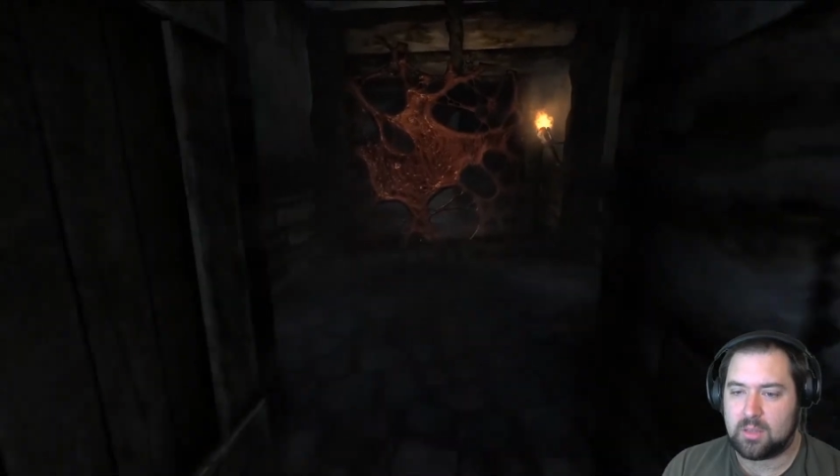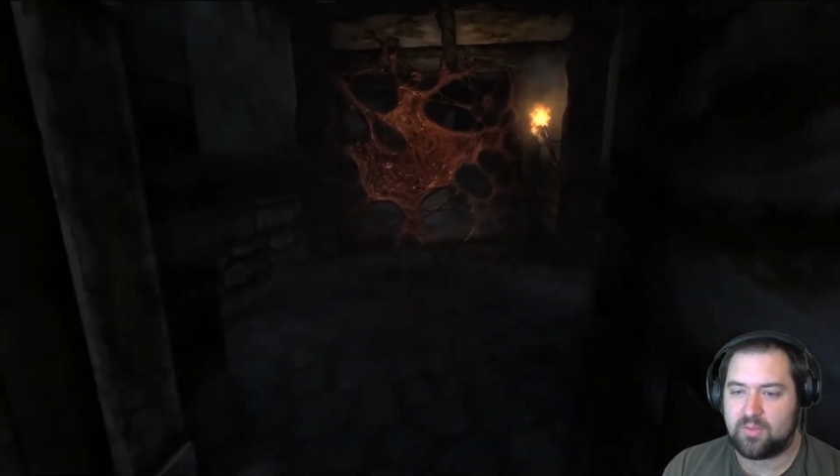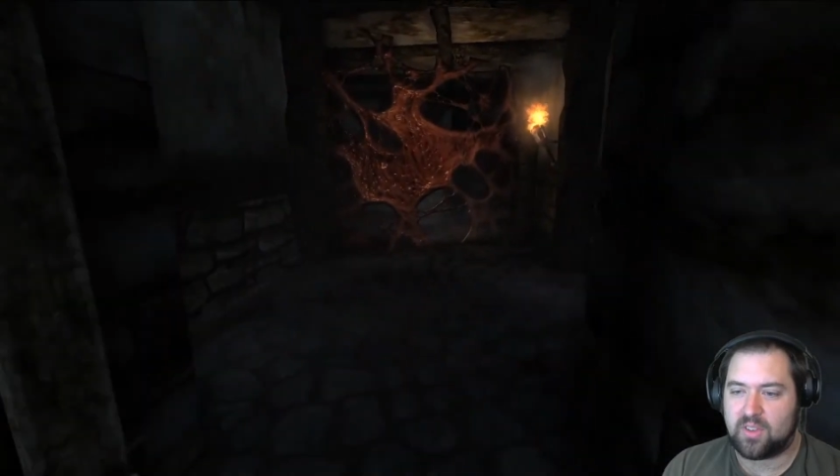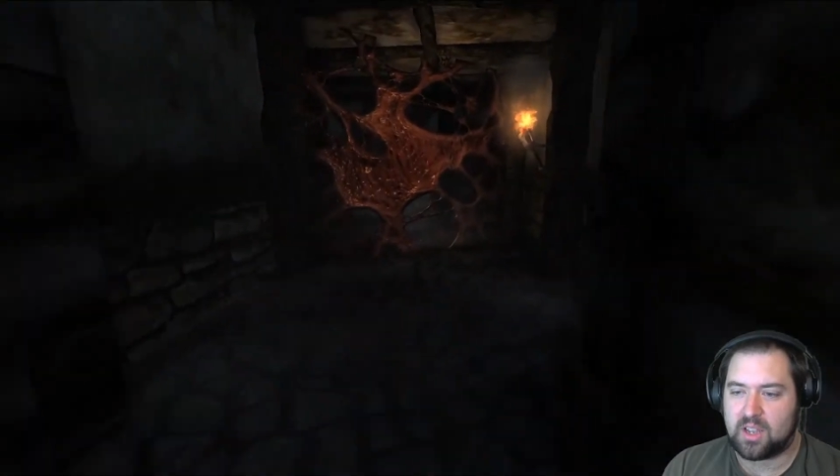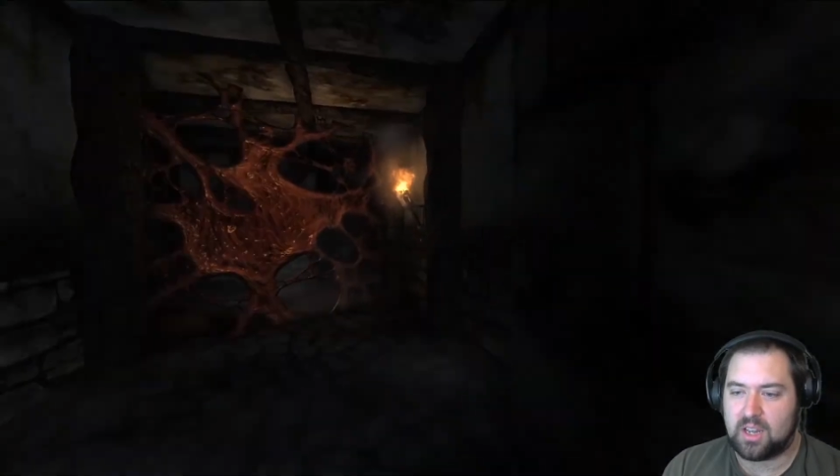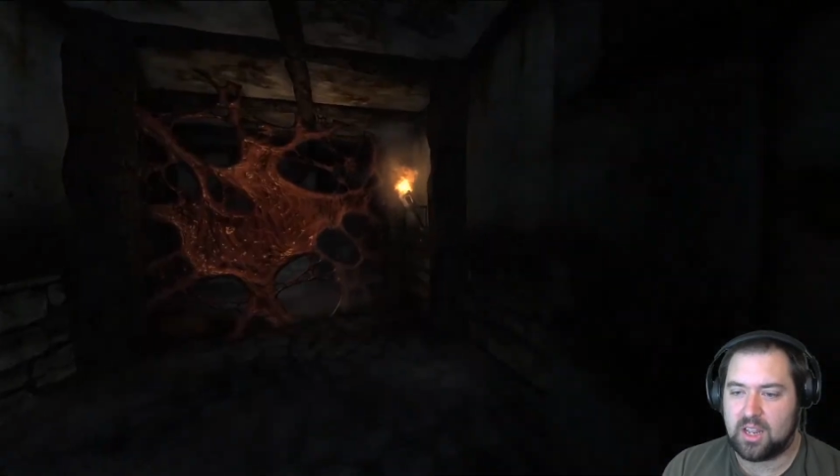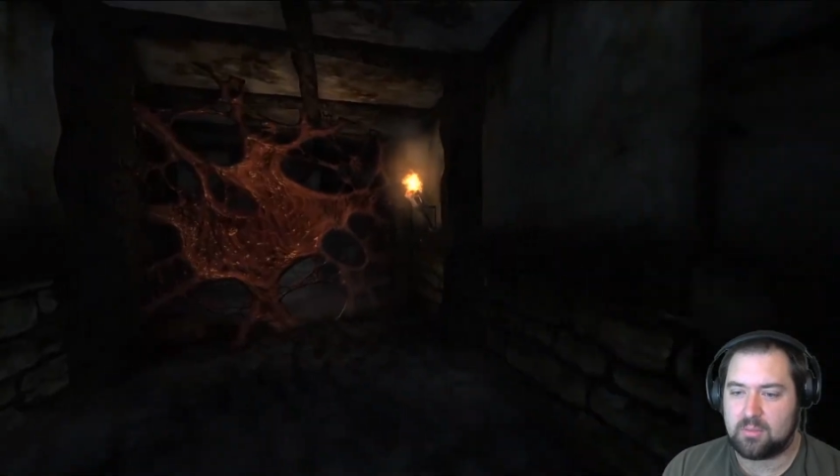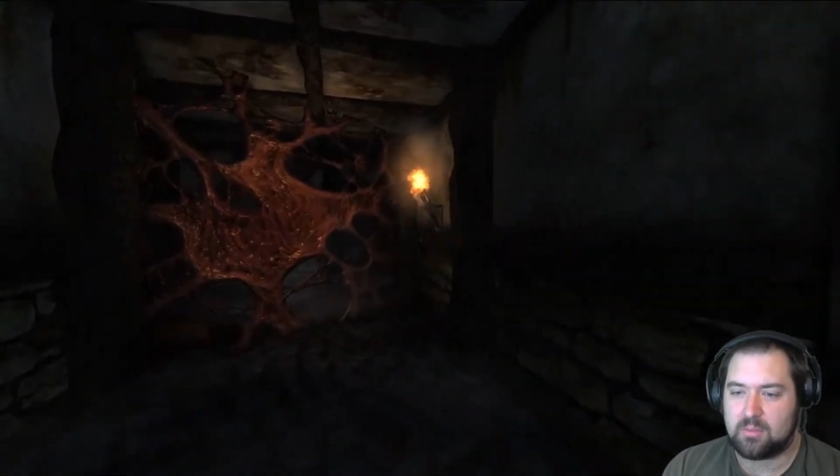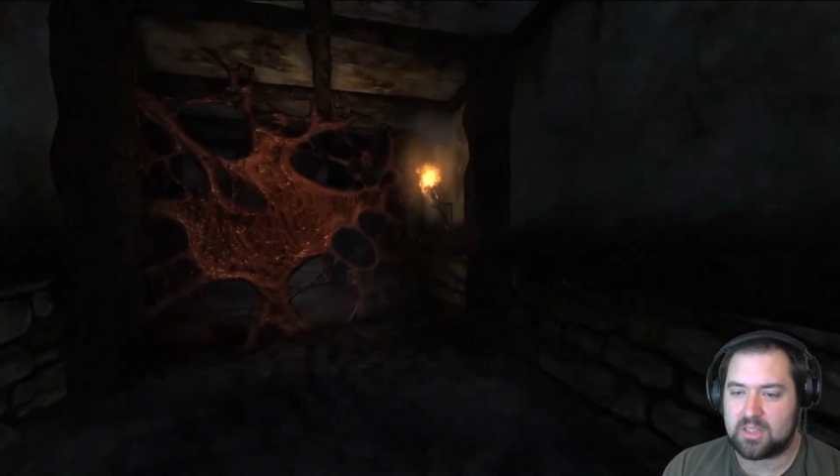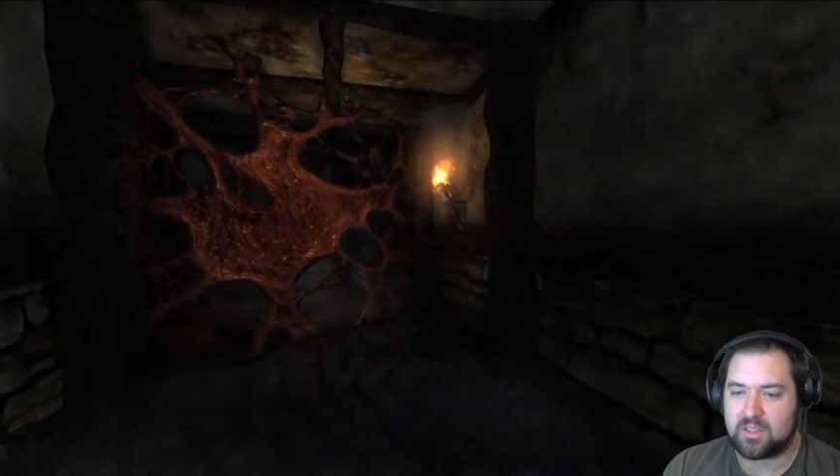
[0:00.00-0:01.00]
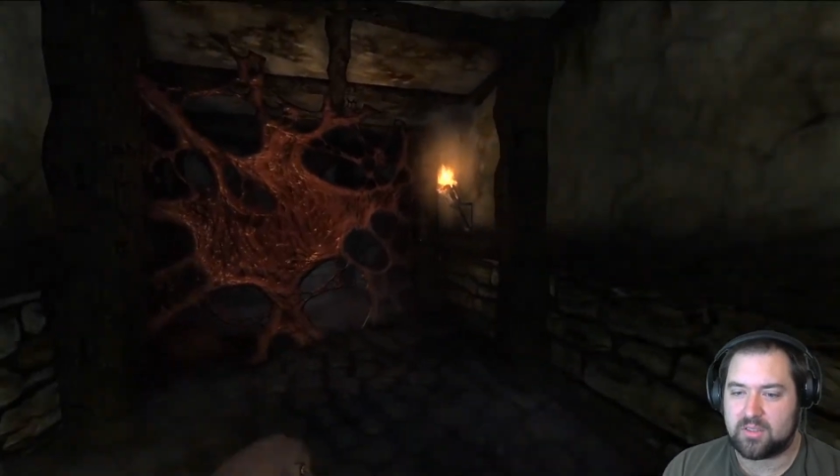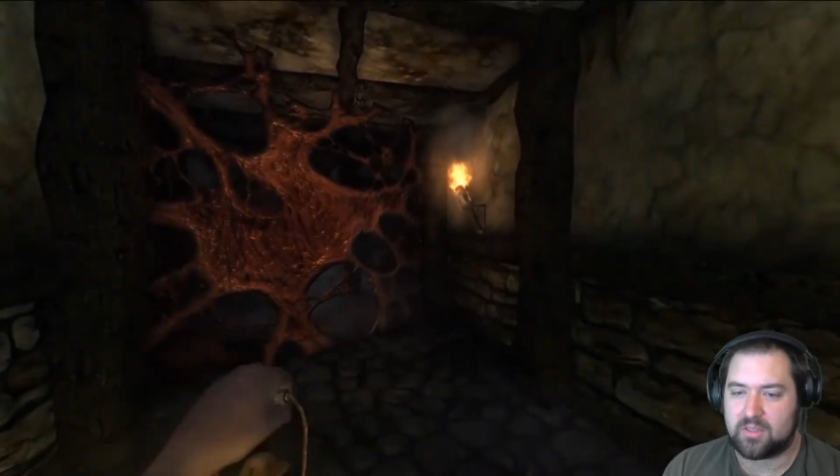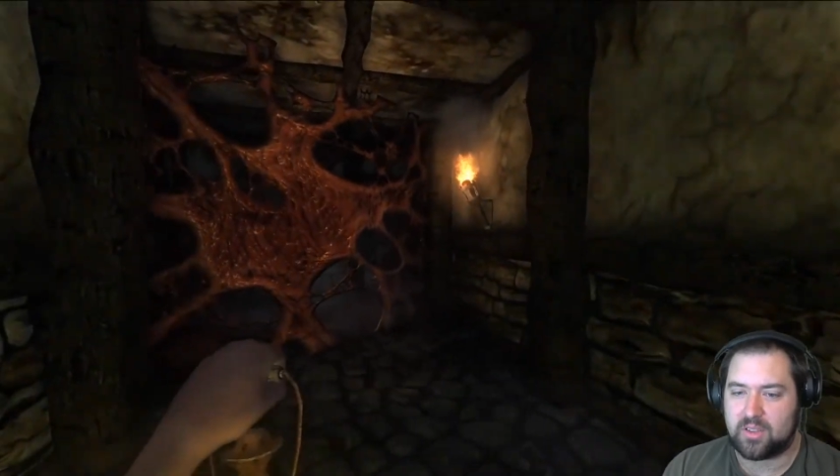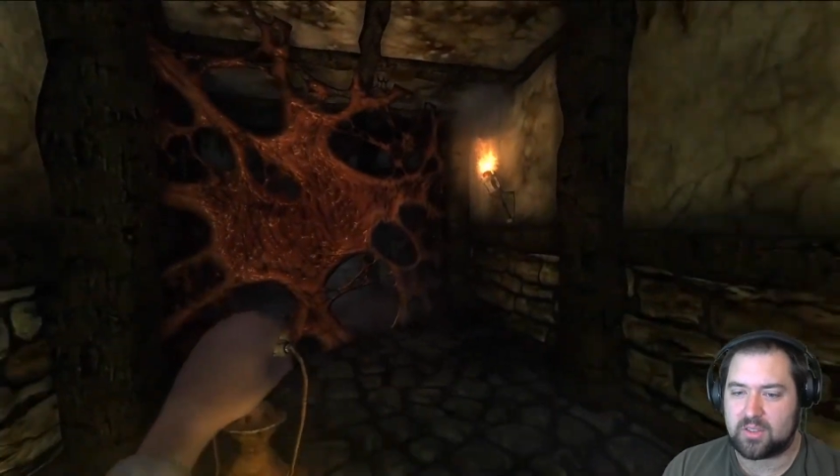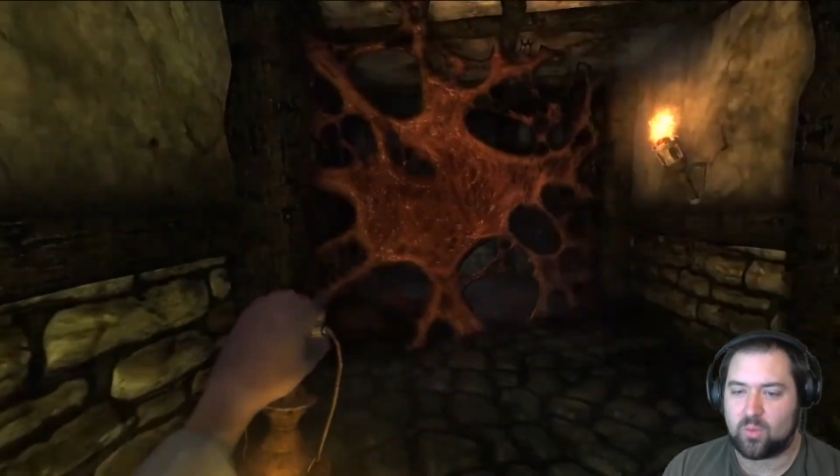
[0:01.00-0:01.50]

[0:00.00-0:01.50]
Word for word: fucking hitting myself in the face.